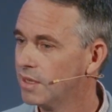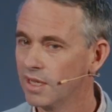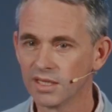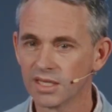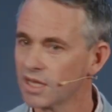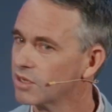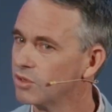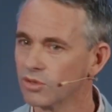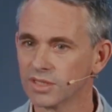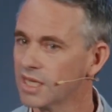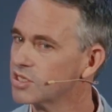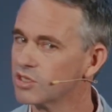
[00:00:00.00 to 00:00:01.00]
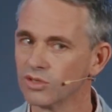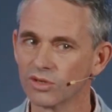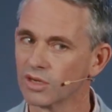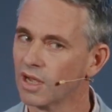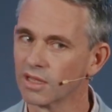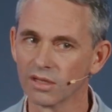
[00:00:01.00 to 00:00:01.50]
It doesn't look, doesn't
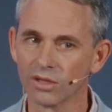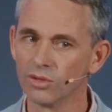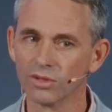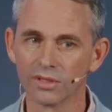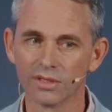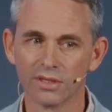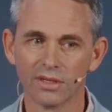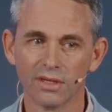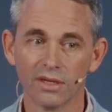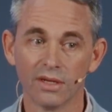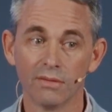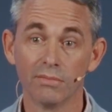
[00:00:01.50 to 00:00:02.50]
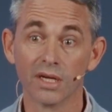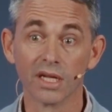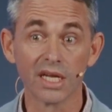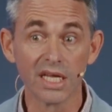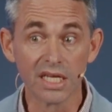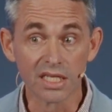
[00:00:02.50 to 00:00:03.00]
look like the Lord, but
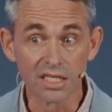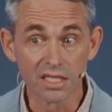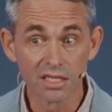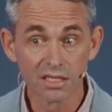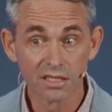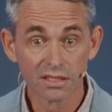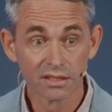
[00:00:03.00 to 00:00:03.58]
it is.